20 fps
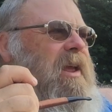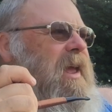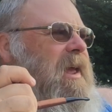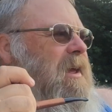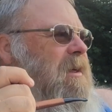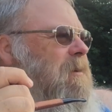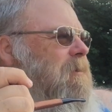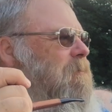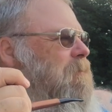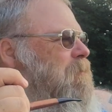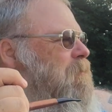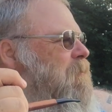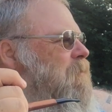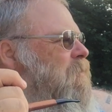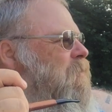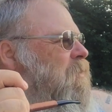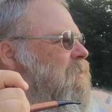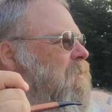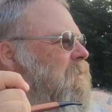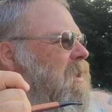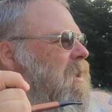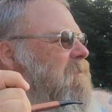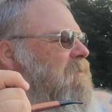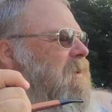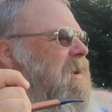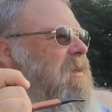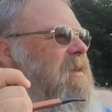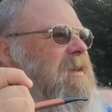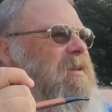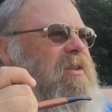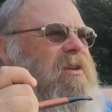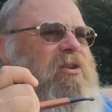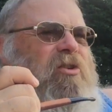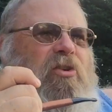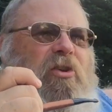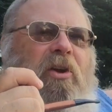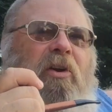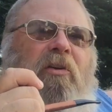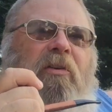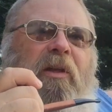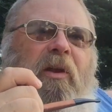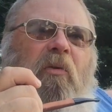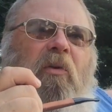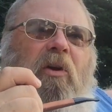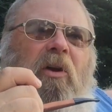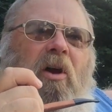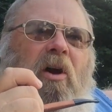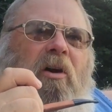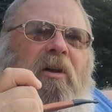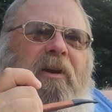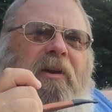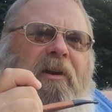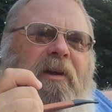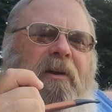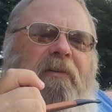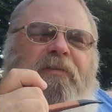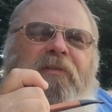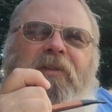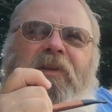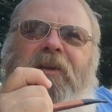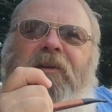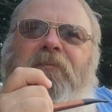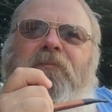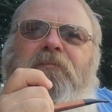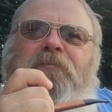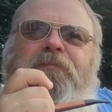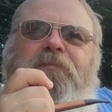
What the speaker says: again. Finally, this year they were gone enough that